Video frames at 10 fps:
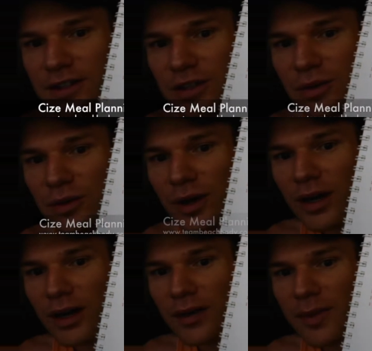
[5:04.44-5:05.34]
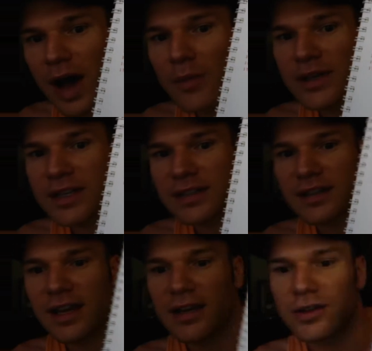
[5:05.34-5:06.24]
you how many
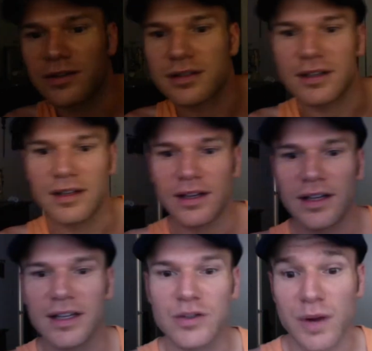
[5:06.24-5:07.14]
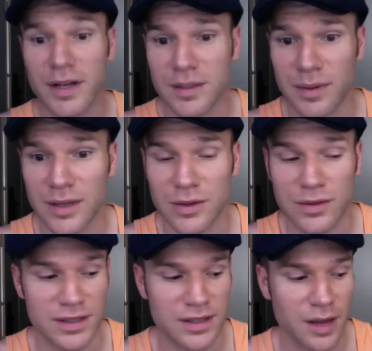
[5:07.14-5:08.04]
containers each recipe
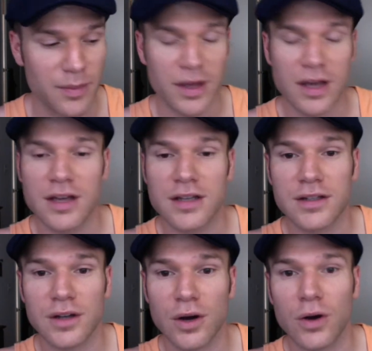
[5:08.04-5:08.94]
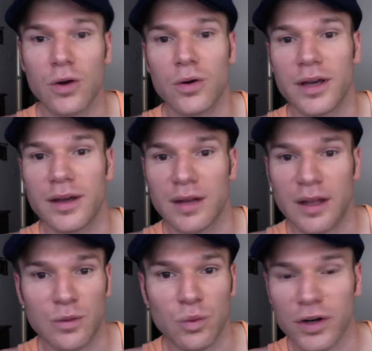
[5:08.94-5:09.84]
uses up. So
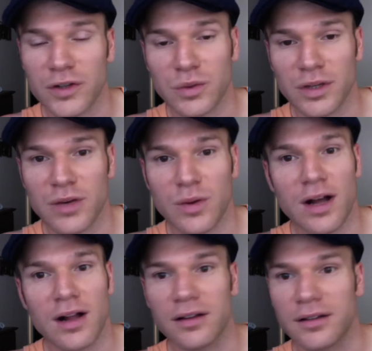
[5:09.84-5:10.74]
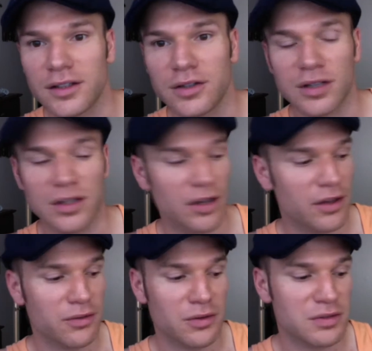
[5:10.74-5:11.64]
it works really well. You can look
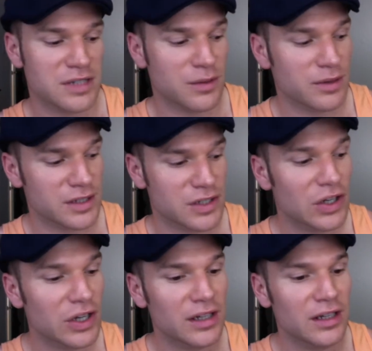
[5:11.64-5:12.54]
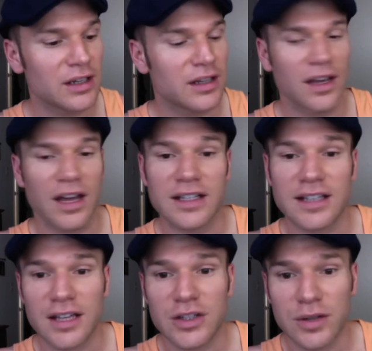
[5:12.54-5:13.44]
through, see what's good. And
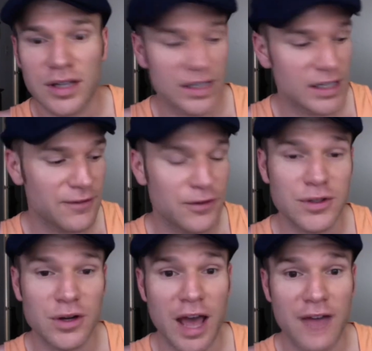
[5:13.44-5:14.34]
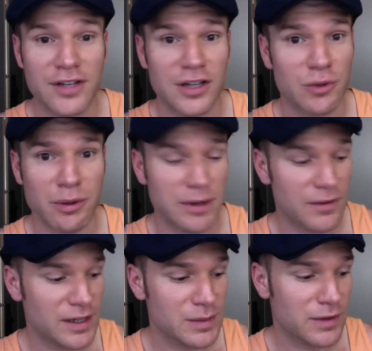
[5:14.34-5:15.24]
again, you can, if you haven't done 21 Day
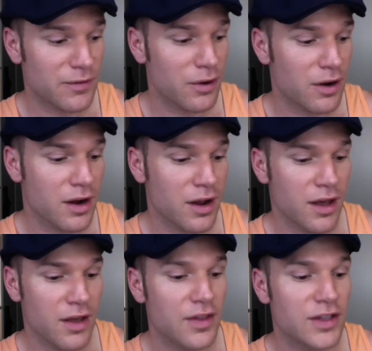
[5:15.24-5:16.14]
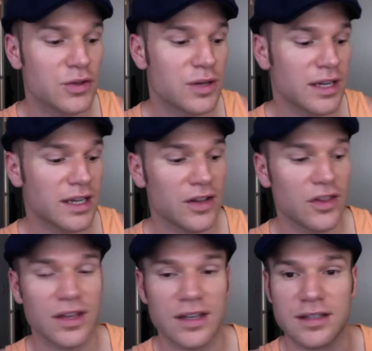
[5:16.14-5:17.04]
Fix before, then you can get
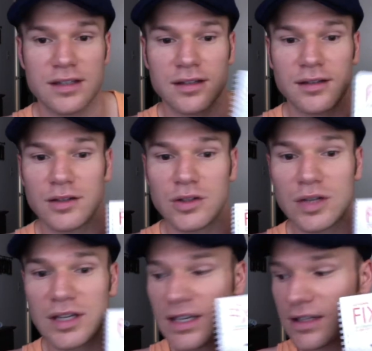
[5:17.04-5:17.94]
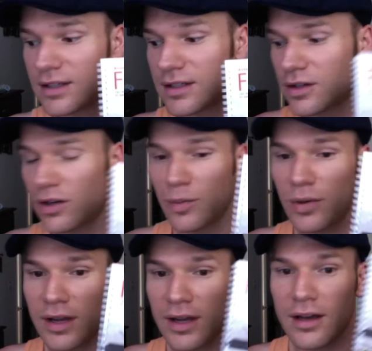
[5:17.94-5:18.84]
this
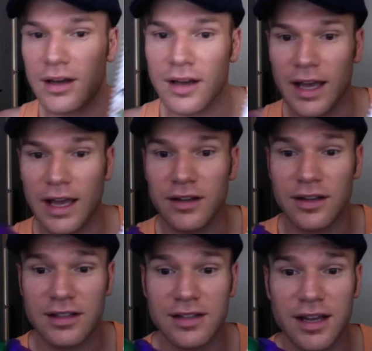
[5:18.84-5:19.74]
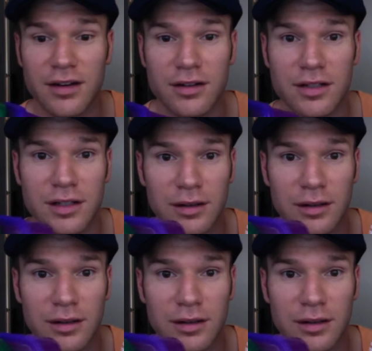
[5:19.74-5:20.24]
cookbook and the containers